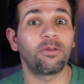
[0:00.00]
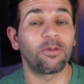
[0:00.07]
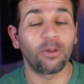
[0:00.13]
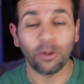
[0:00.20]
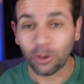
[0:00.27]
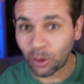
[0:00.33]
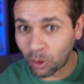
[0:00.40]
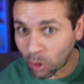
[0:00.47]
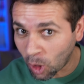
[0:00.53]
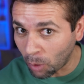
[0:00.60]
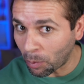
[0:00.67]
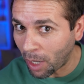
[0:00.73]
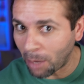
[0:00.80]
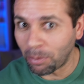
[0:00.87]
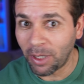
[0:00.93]
for
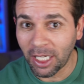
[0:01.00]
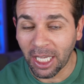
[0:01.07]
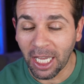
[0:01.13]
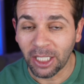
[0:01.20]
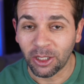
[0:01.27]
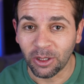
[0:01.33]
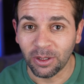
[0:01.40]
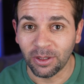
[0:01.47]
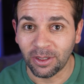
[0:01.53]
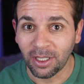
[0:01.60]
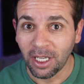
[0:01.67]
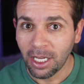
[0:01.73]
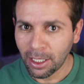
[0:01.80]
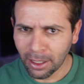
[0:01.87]
job applications,